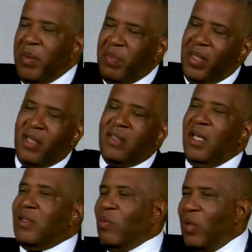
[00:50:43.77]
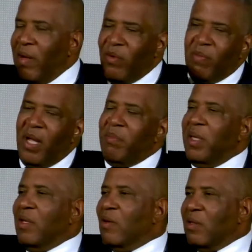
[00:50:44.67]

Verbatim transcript: BPSS or whatever it might be,